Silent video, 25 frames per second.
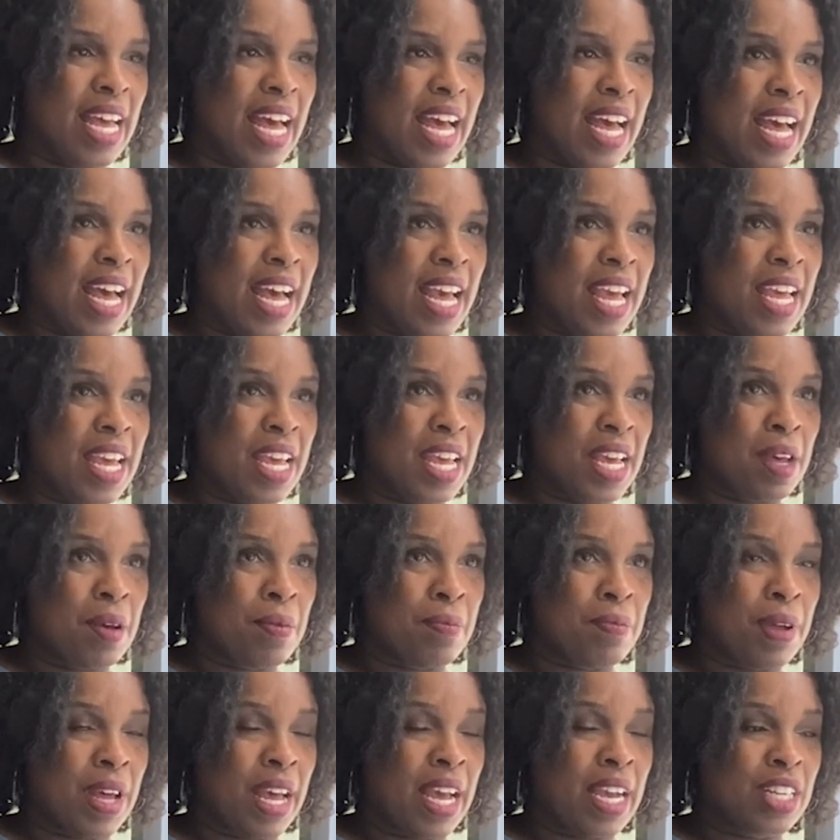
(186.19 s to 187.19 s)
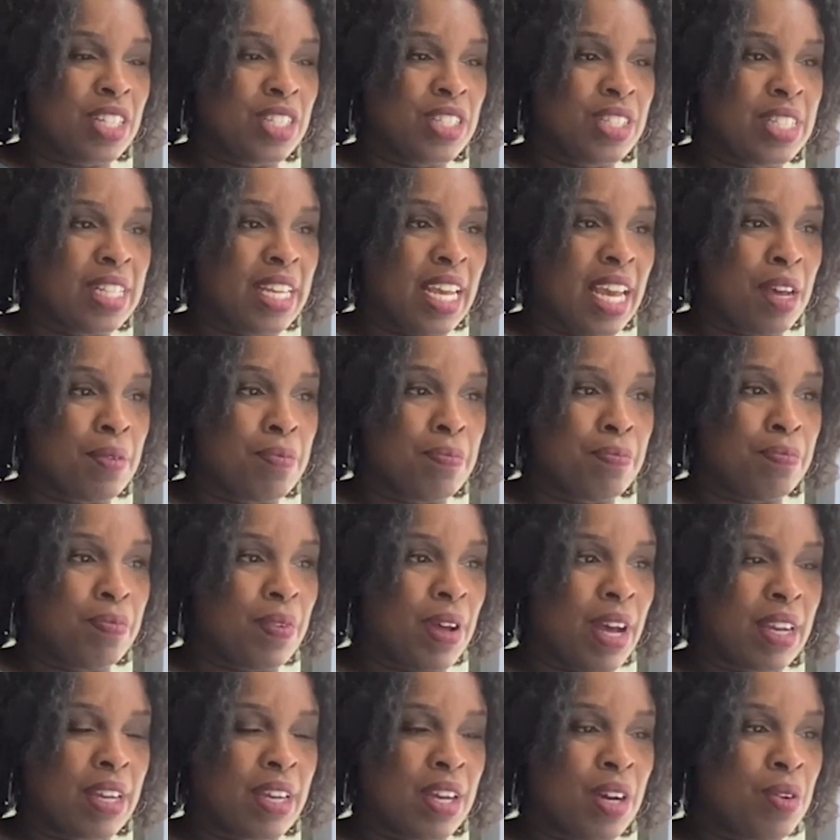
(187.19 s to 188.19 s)
i am actually I,
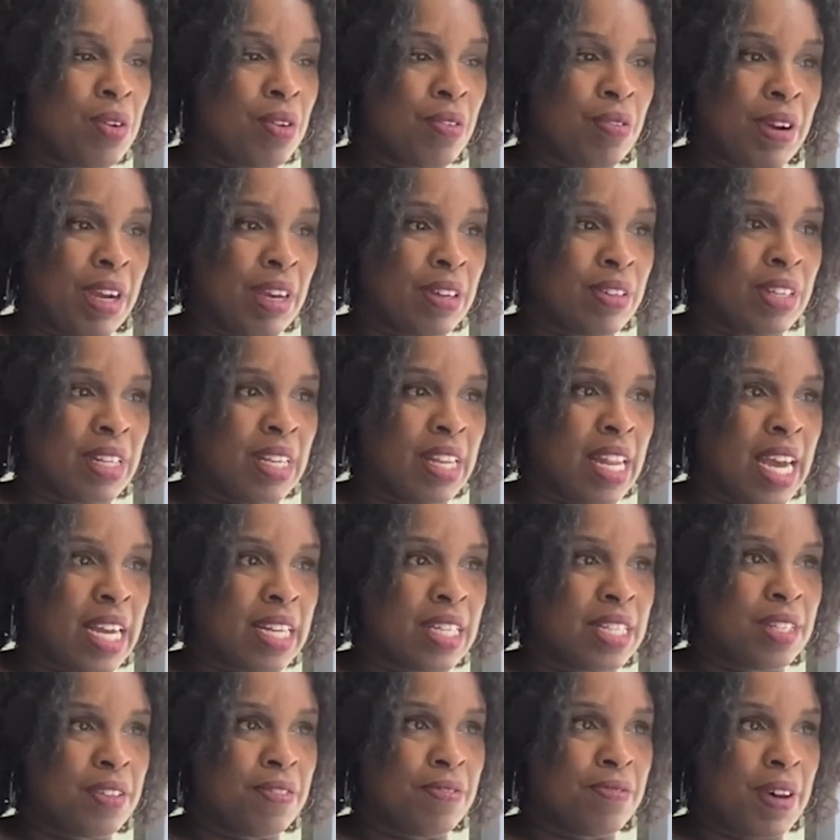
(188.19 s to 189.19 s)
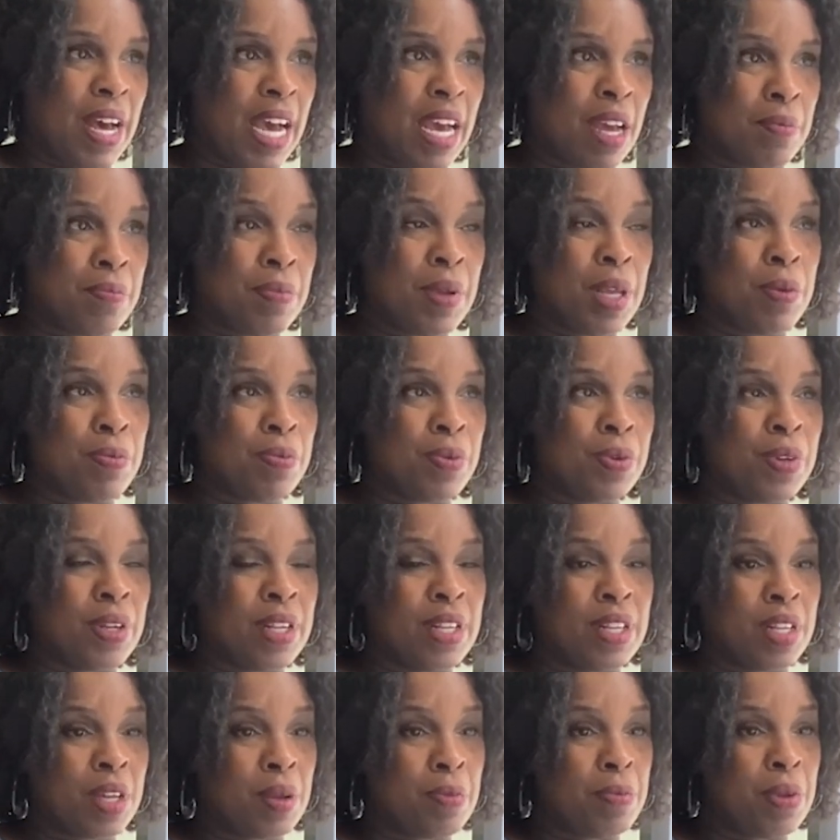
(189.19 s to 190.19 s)
I go around a lot to find people
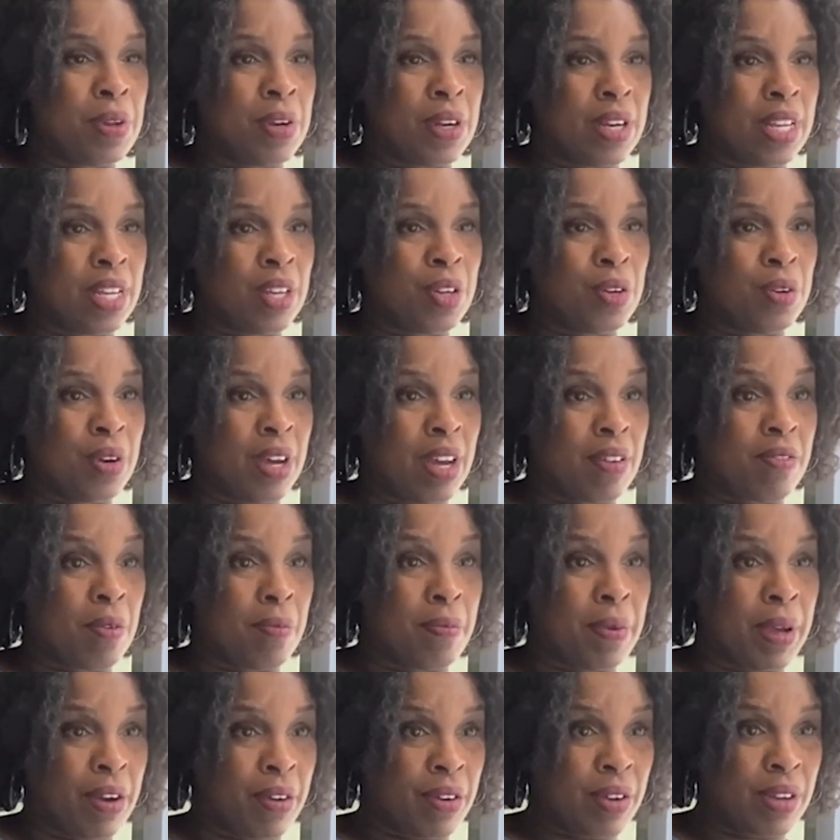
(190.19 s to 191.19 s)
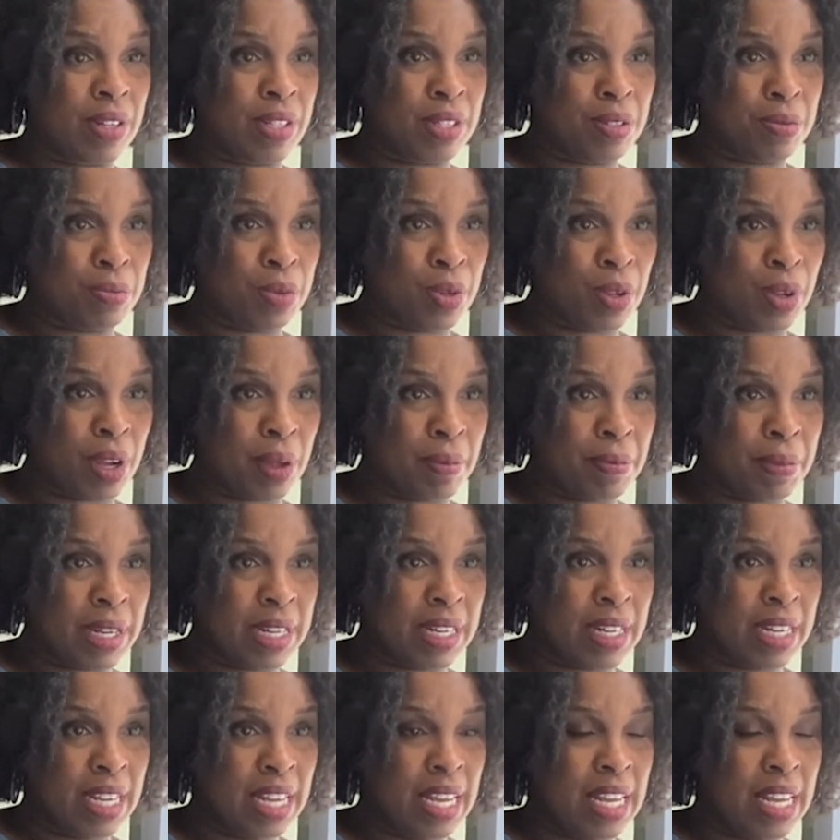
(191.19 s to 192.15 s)
in the community who have a barrier to employment